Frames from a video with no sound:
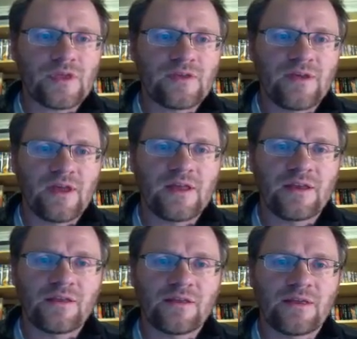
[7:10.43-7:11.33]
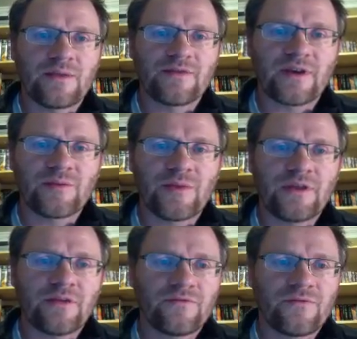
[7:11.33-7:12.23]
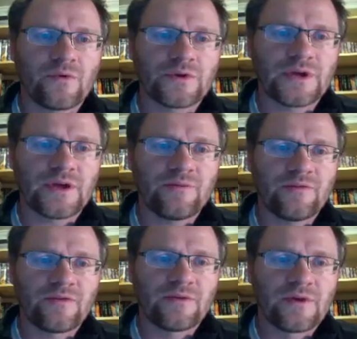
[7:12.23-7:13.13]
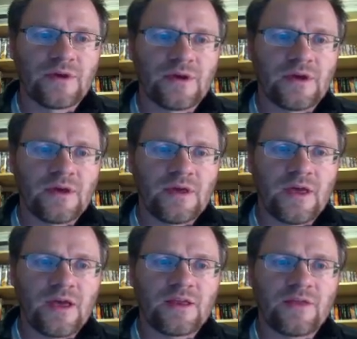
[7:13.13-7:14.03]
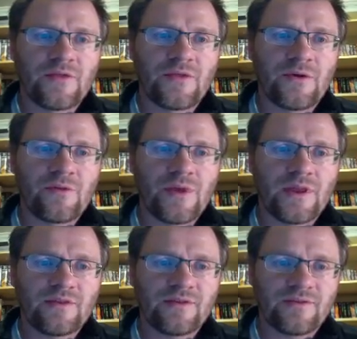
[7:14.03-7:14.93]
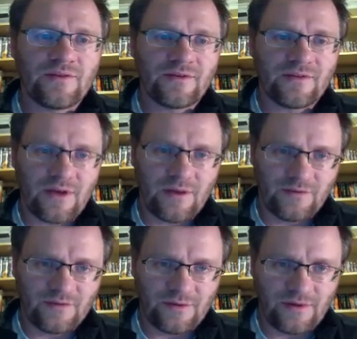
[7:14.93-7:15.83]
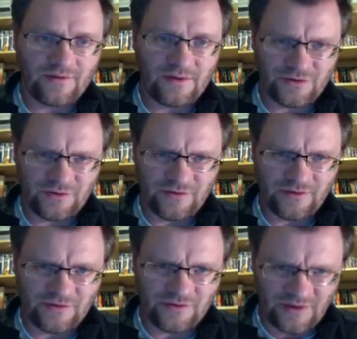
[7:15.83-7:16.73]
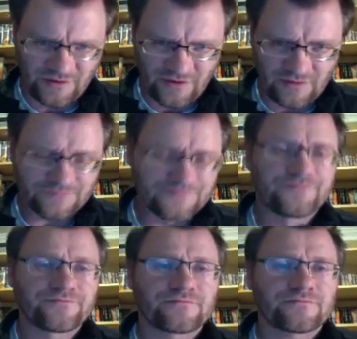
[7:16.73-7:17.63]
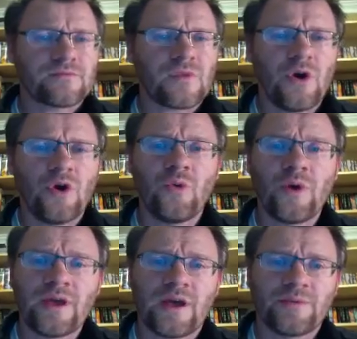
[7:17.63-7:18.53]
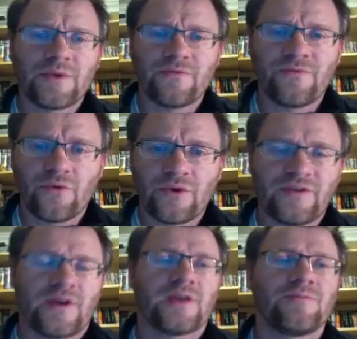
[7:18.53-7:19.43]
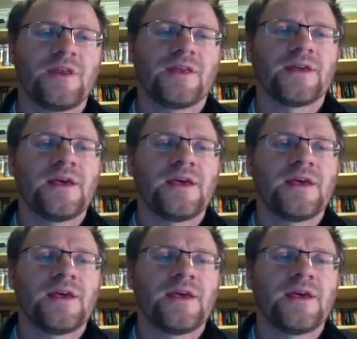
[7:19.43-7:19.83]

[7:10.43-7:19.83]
And in the second minute, 4 times. And in the third minute, 6 times, etc., etc., etc. All the way up to the 42nd minute.